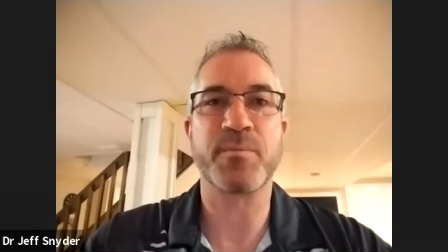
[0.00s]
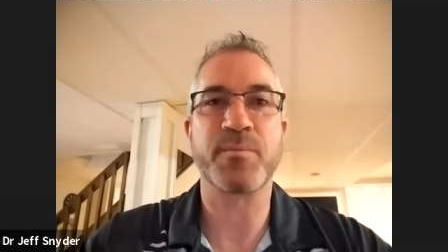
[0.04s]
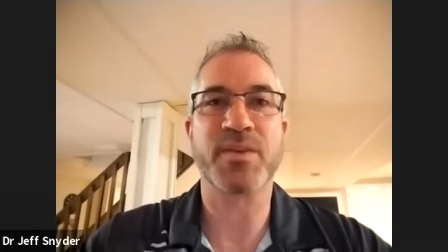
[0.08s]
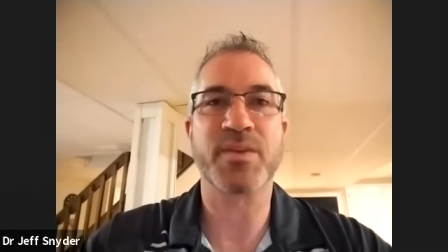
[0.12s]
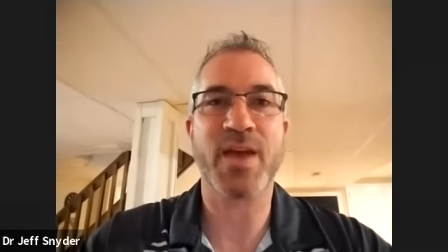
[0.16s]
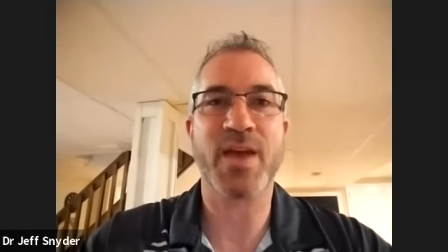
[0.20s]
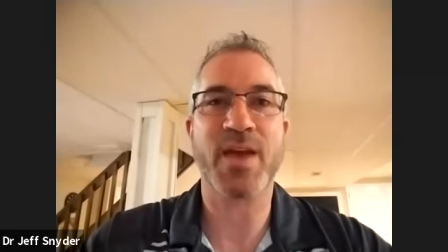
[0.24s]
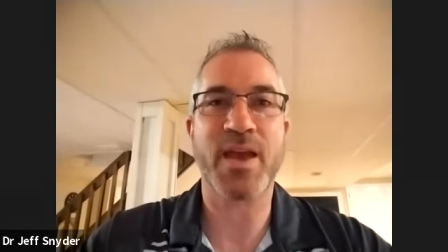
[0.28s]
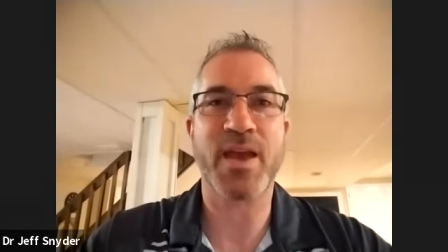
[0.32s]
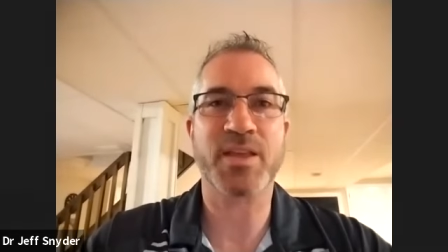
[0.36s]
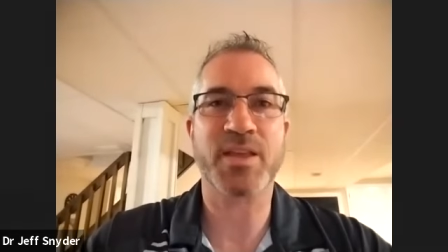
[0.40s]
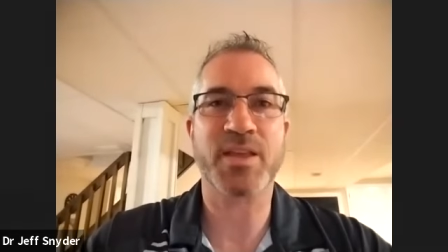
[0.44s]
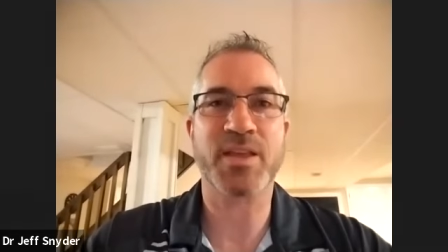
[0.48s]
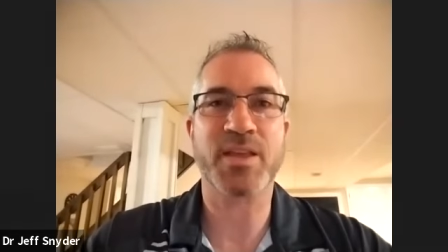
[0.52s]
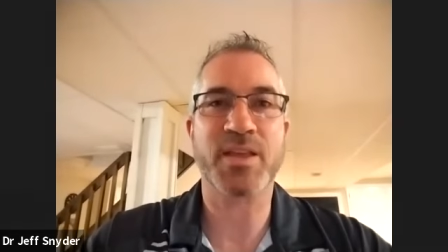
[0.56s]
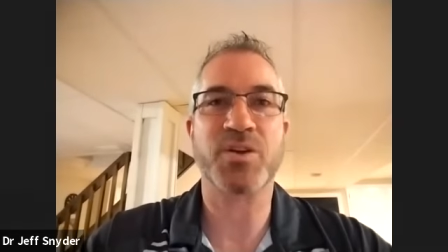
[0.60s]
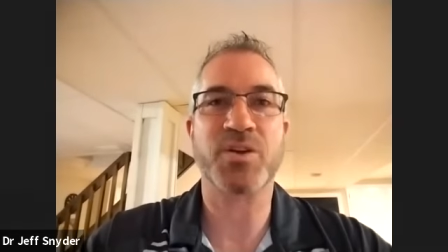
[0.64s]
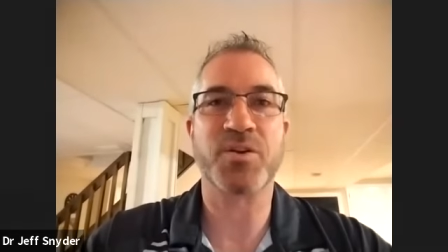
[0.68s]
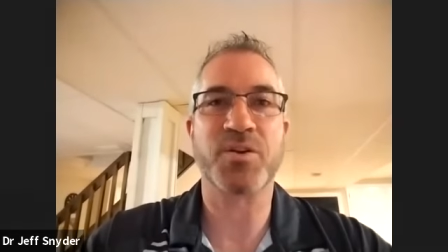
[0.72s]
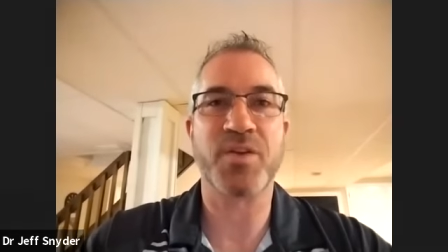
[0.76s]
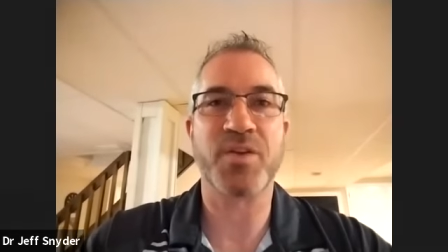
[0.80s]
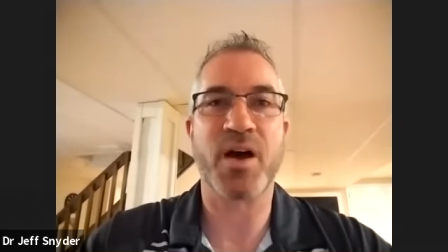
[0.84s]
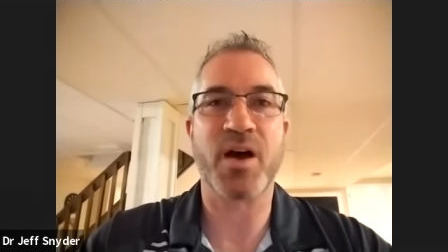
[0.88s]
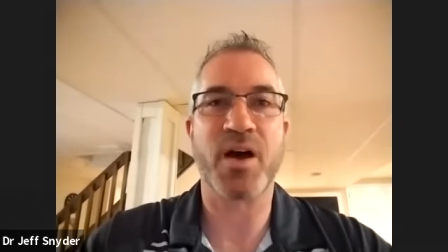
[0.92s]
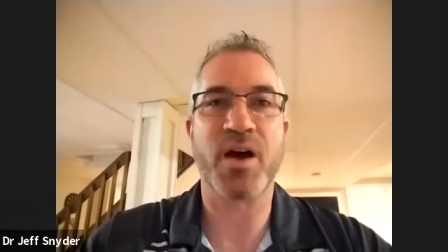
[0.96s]
mechanics
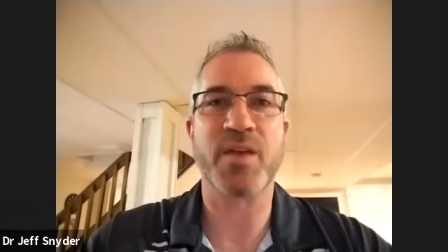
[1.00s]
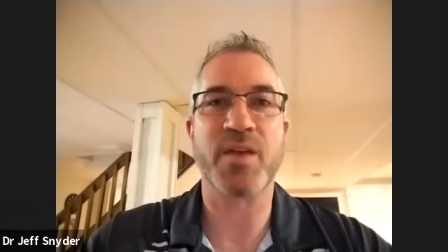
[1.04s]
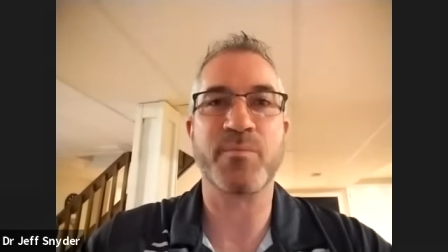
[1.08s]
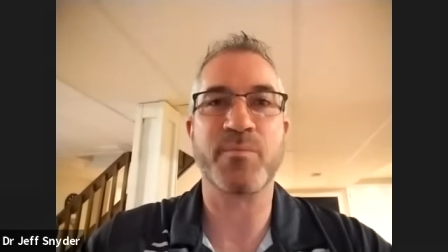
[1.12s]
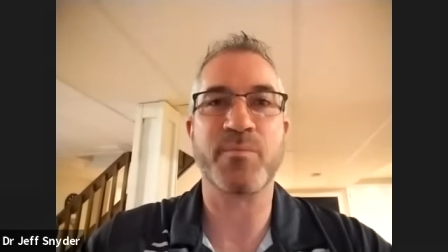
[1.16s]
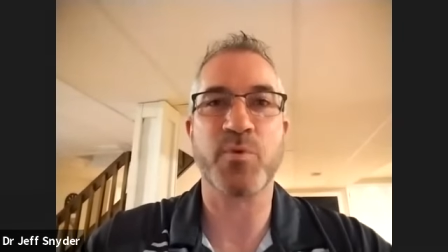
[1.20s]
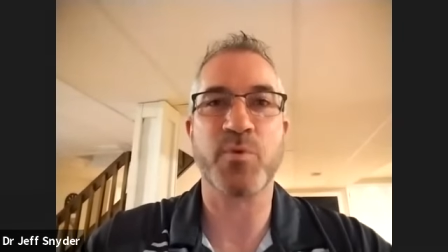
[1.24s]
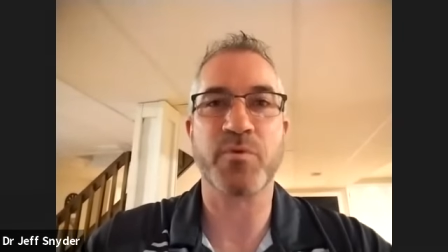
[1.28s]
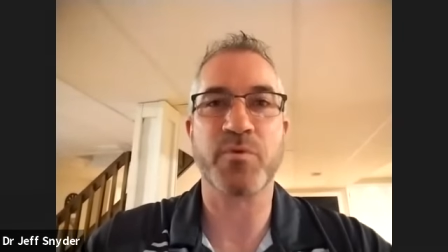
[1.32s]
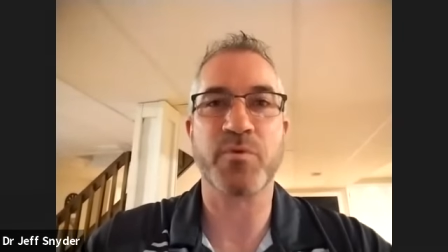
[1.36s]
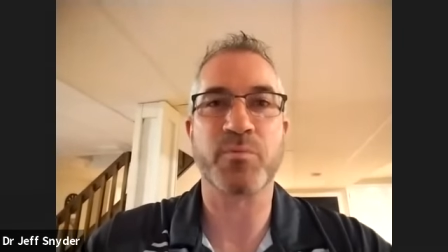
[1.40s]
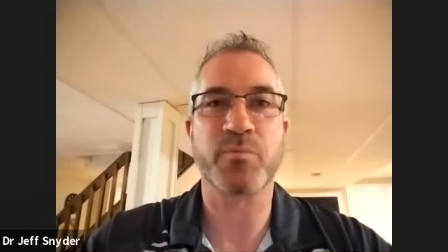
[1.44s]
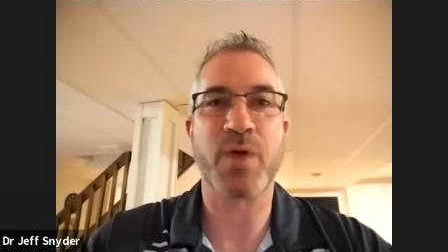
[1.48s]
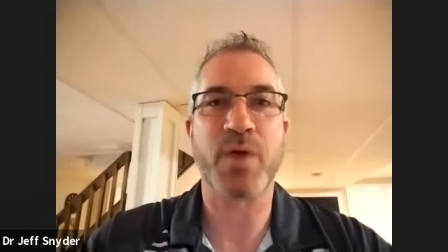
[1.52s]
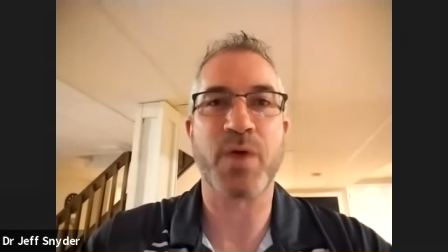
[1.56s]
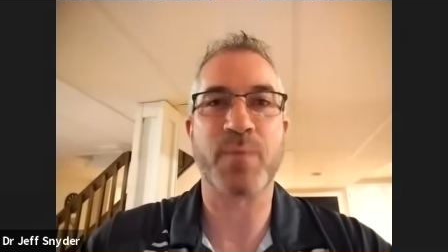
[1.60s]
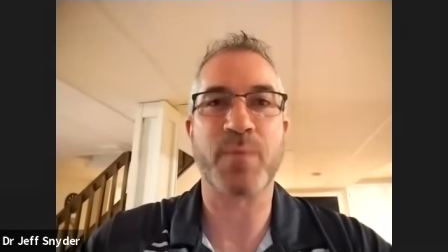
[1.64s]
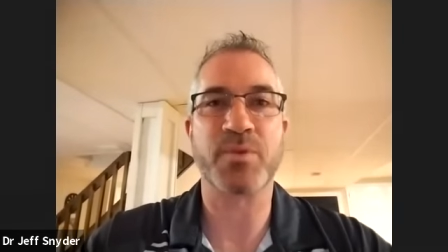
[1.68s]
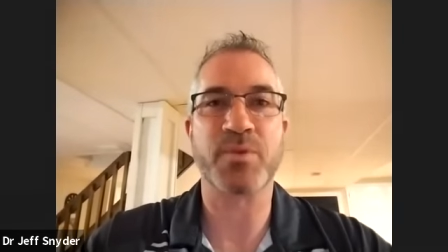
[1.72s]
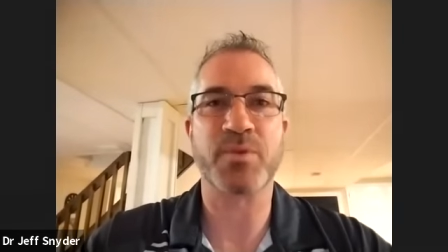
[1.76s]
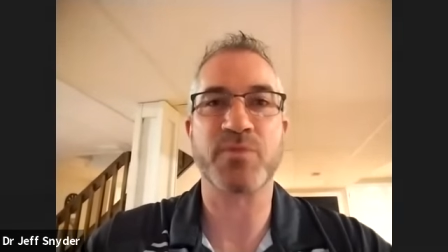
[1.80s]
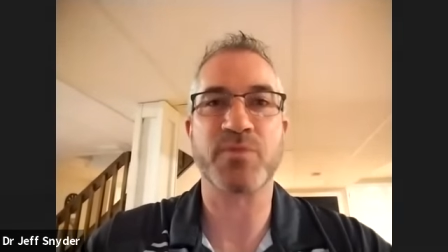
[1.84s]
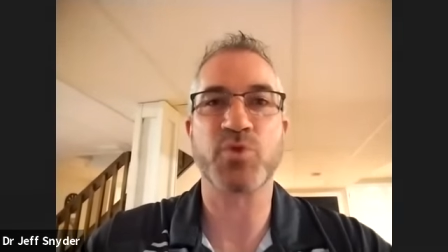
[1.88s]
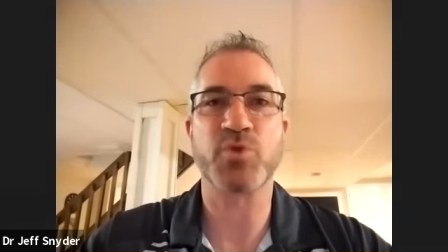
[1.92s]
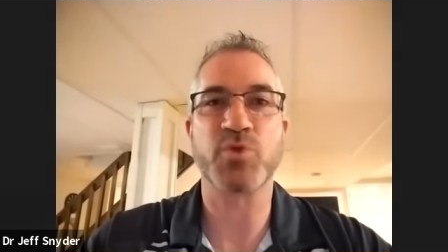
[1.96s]
are not moving
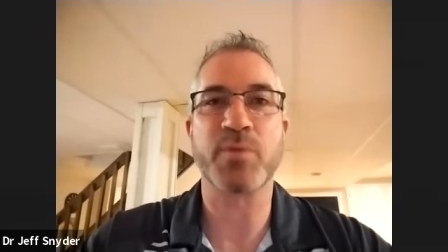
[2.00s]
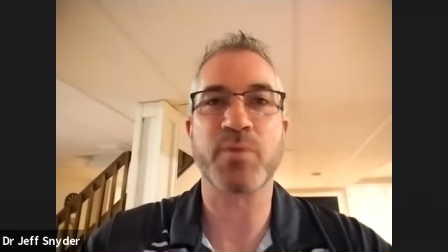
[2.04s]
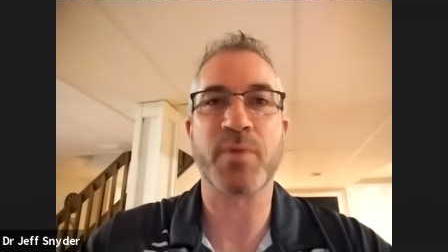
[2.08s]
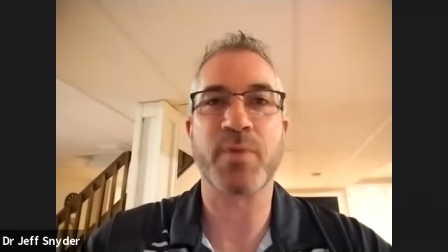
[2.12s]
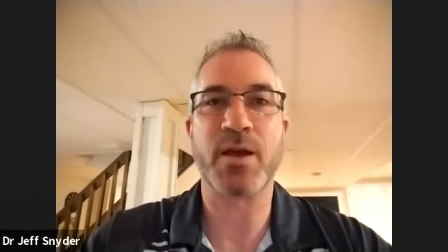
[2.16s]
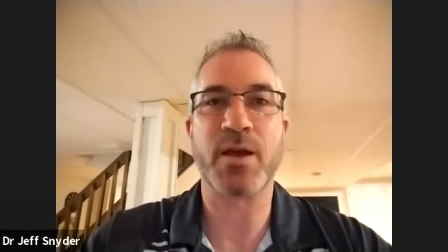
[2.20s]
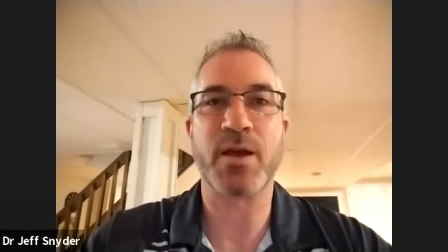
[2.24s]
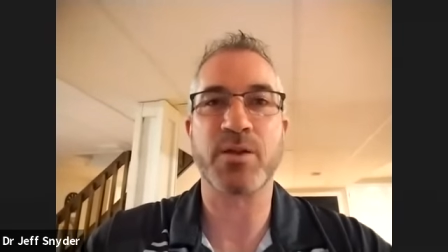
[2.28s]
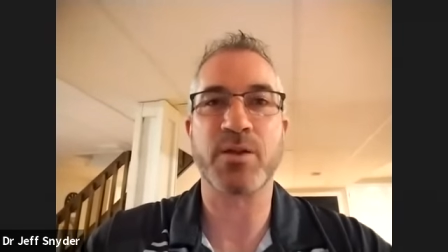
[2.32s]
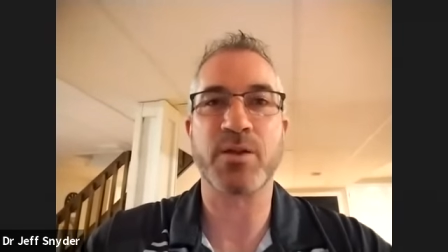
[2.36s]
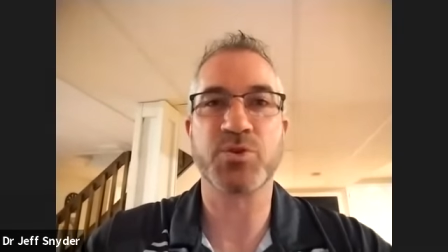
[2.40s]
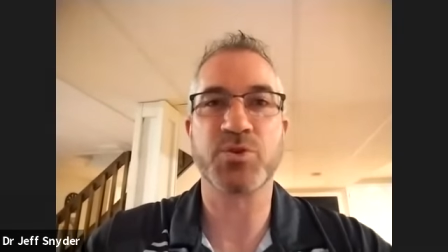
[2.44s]
properly, joint, bio,